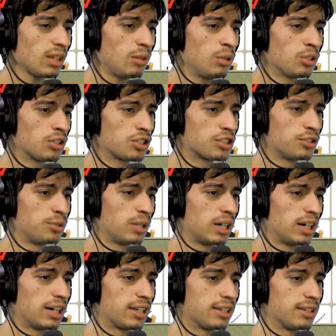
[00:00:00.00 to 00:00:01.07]
and go to
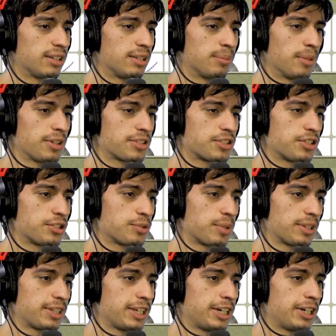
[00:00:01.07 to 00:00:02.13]
the Munsters
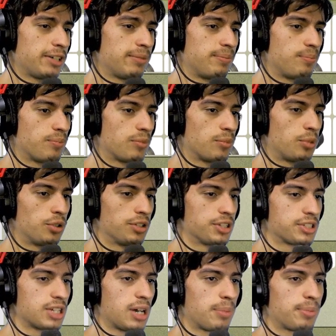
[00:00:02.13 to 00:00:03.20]
right there, pull
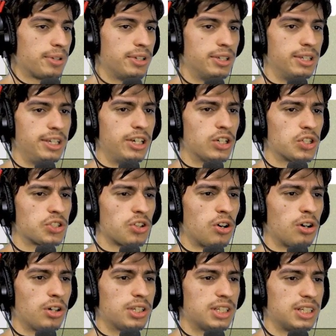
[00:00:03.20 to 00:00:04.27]
this up. Here's
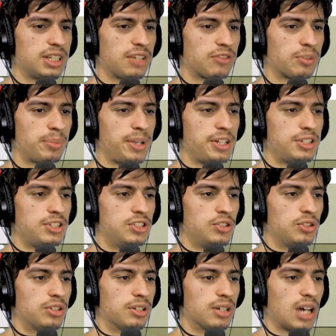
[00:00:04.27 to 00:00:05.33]
all the different pieces
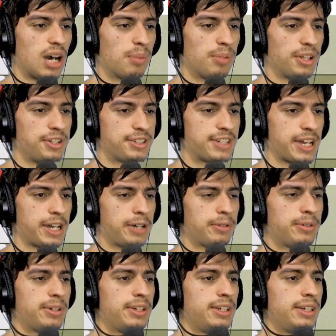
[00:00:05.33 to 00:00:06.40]
you can place down,
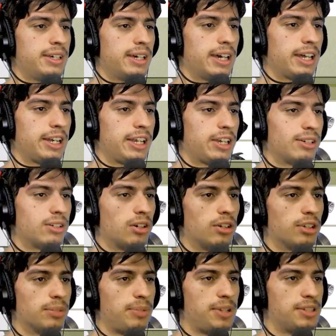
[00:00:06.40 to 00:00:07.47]
and here are all
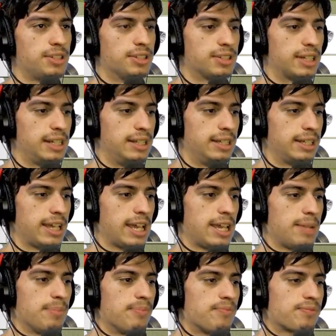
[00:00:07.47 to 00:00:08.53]
the pieces in the game.